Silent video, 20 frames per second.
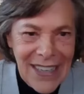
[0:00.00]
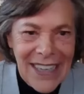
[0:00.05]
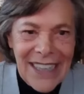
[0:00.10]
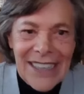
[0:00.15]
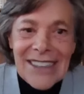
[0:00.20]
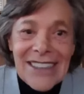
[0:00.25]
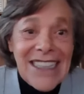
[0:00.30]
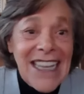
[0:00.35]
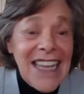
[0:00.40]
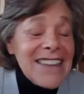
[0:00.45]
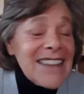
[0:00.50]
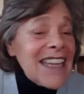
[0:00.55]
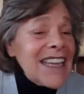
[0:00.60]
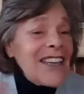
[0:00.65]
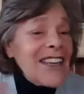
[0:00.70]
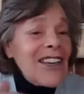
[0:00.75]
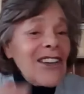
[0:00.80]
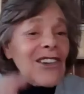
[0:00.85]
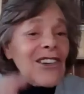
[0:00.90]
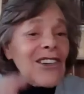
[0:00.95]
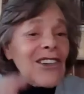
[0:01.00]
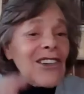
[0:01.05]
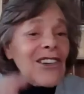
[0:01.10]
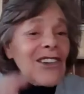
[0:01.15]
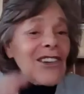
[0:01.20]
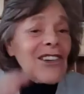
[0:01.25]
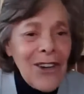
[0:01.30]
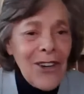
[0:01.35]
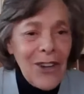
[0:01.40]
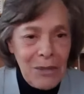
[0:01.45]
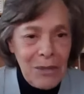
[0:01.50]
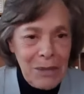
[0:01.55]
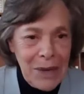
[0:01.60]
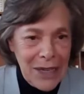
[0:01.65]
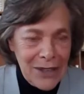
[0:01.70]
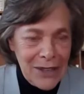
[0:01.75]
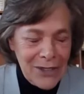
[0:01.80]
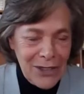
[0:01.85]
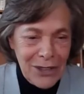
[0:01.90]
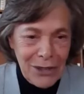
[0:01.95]
It's that they no longer
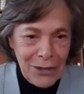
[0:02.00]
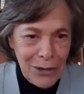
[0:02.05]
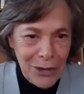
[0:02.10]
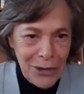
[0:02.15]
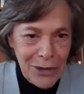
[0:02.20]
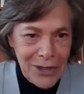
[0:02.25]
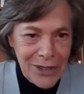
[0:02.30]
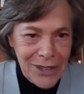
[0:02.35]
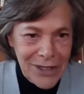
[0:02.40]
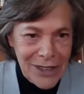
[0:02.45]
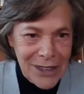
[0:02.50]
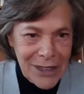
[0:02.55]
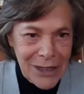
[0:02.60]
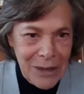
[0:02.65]
care about the rules.